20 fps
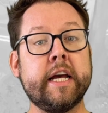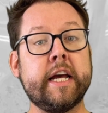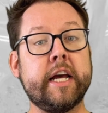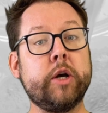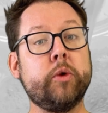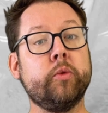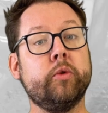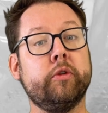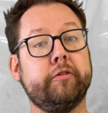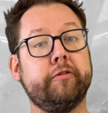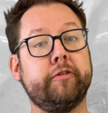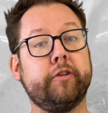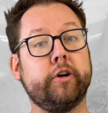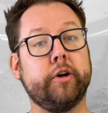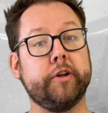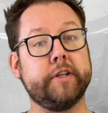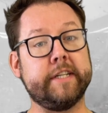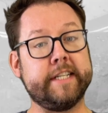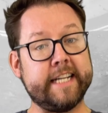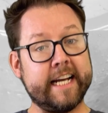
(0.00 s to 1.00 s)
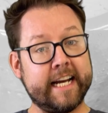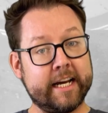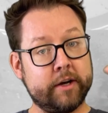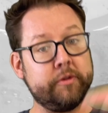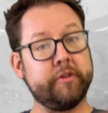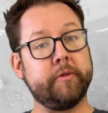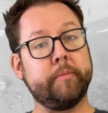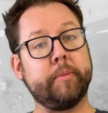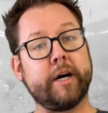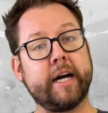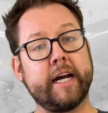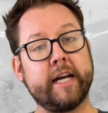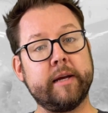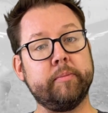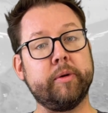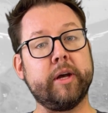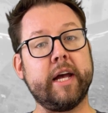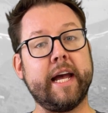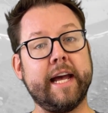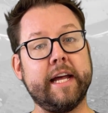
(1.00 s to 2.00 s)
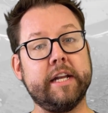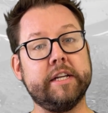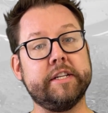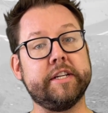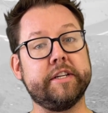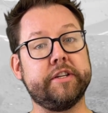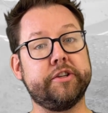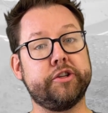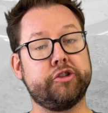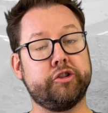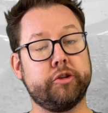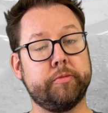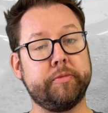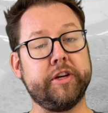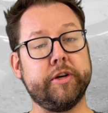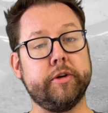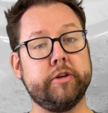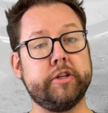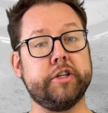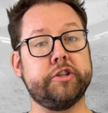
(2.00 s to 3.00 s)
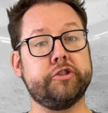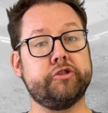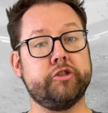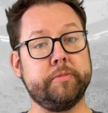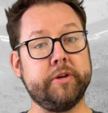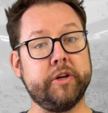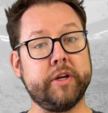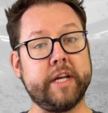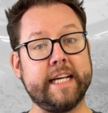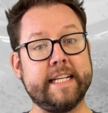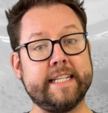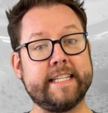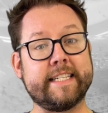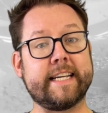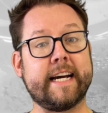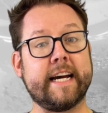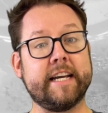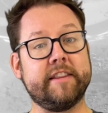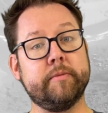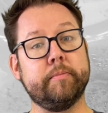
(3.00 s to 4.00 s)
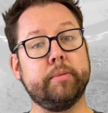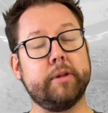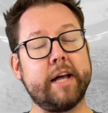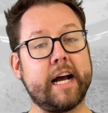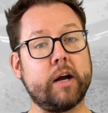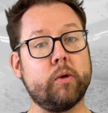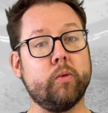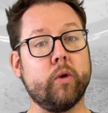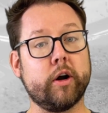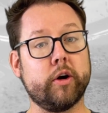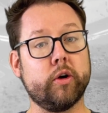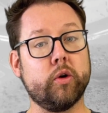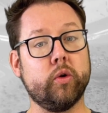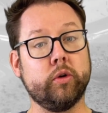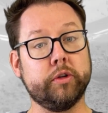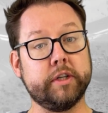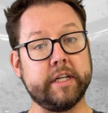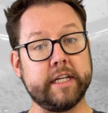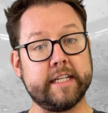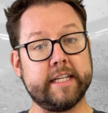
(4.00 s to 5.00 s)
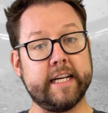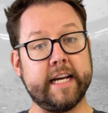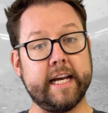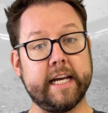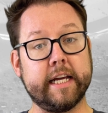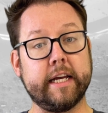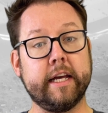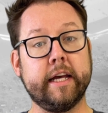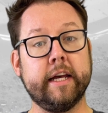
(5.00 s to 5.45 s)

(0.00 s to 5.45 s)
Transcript: it will fall down the pipe and distribute inside the black water holding tank.